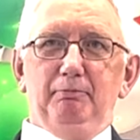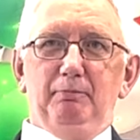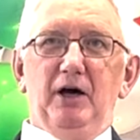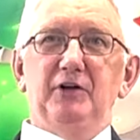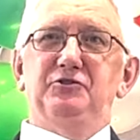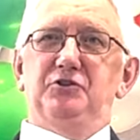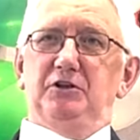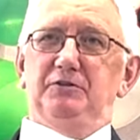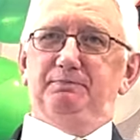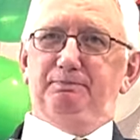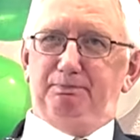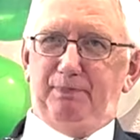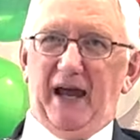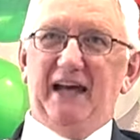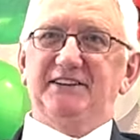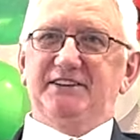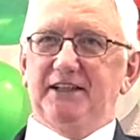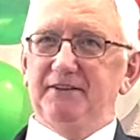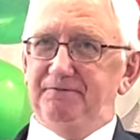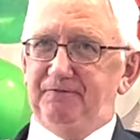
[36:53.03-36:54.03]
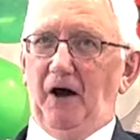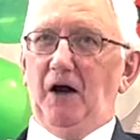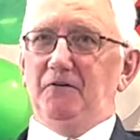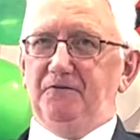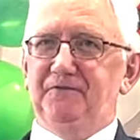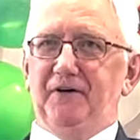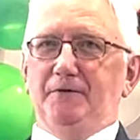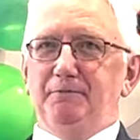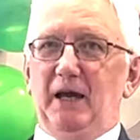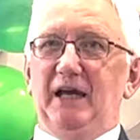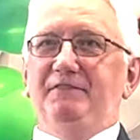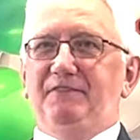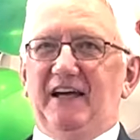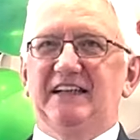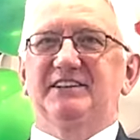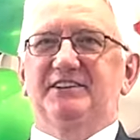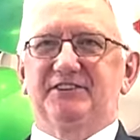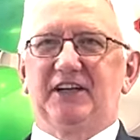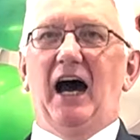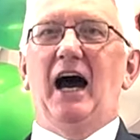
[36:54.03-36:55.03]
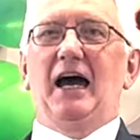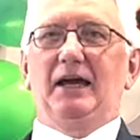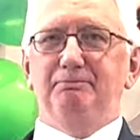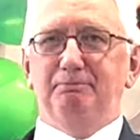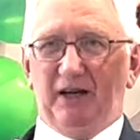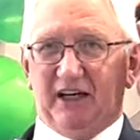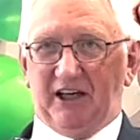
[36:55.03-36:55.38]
but you'd better vote for me this time,